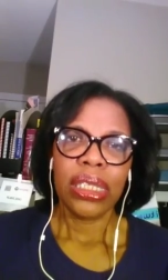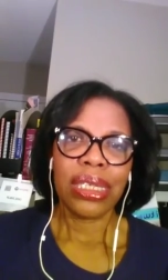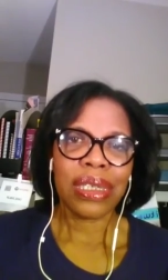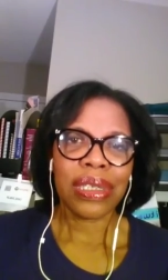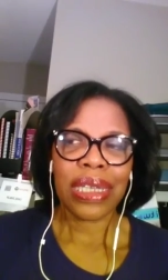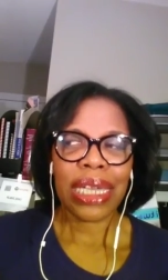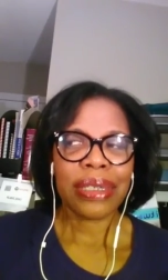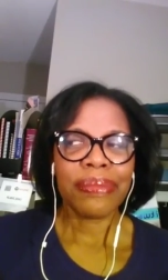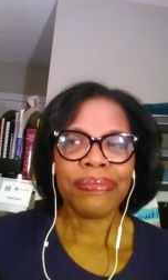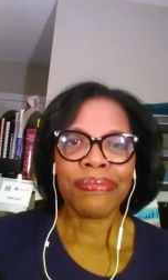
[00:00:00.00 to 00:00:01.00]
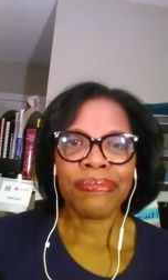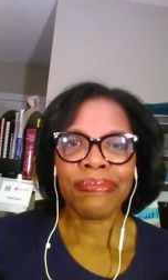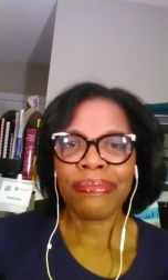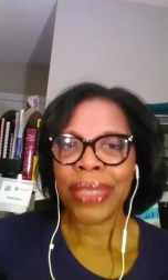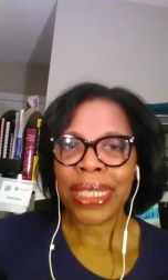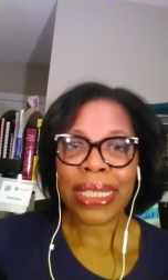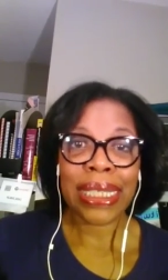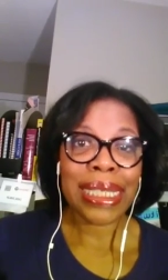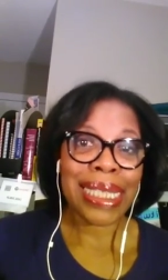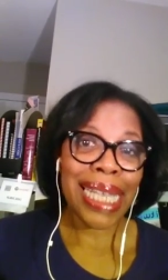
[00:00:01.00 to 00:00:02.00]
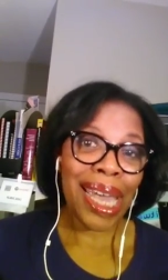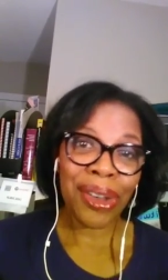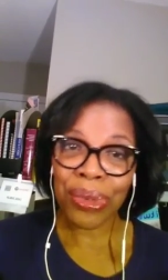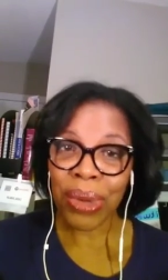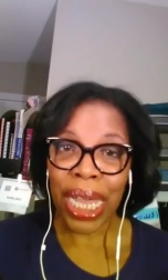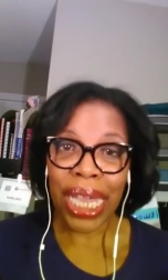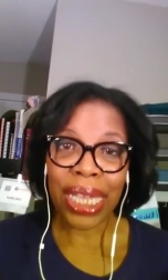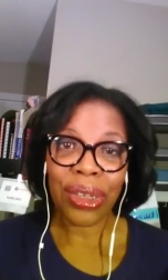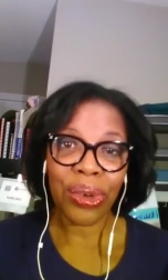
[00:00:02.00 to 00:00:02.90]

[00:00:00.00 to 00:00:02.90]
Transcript: just like mm, doesn't sound right